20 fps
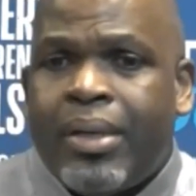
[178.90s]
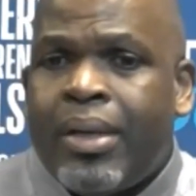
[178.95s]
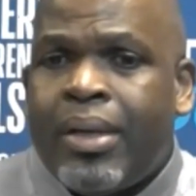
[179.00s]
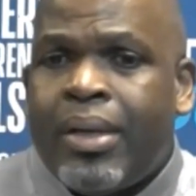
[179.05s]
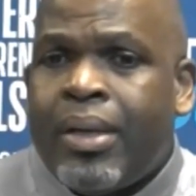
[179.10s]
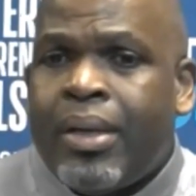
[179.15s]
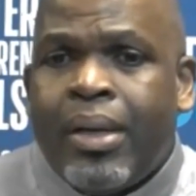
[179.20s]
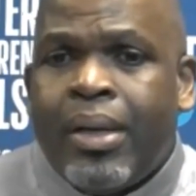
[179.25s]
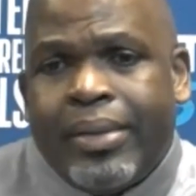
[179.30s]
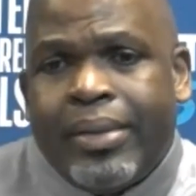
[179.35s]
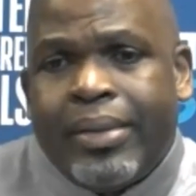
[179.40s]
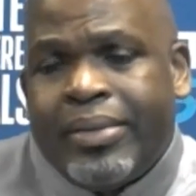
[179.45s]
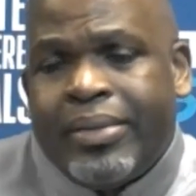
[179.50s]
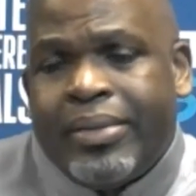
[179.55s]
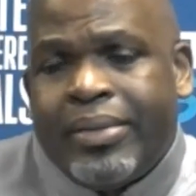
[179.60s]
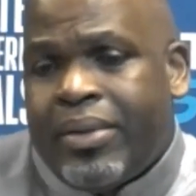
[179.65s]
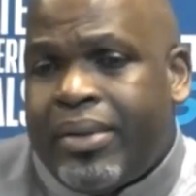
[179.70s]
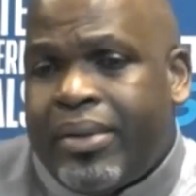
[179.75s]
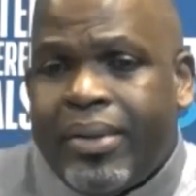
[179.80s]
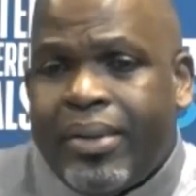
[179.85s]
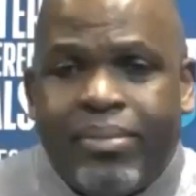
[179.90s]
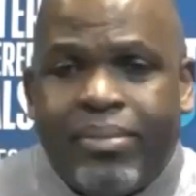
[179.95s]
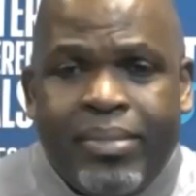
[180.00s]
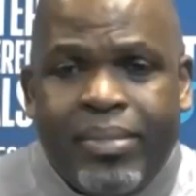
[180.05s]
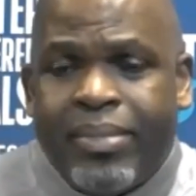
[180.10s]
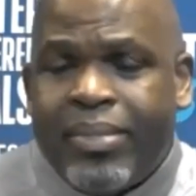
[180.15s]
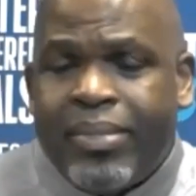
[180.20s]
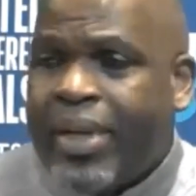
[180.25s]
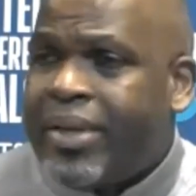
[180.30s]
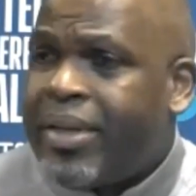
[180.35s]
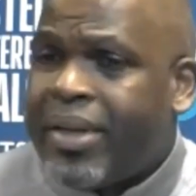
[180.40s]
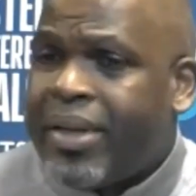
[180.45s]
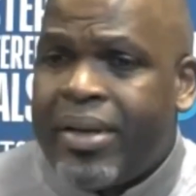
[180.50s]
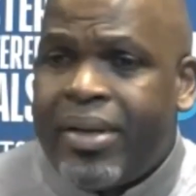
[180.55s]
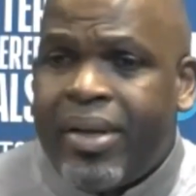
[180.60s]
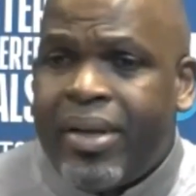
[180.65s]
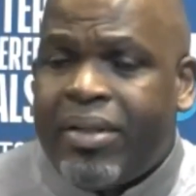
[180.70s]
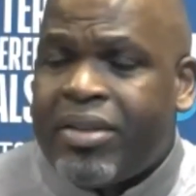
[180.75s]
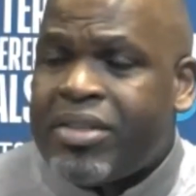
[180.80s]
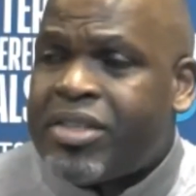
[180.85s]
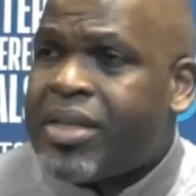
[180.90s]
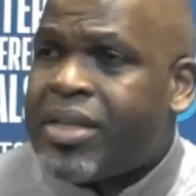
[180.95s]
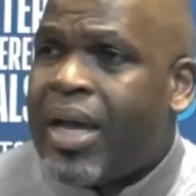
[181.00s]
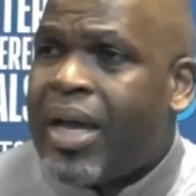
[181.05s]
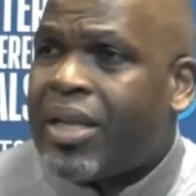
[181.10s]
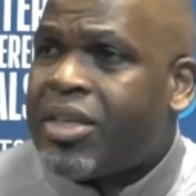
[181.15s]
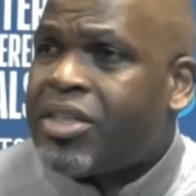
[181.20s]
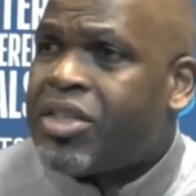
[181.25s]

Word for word: you know, th- they did another solid job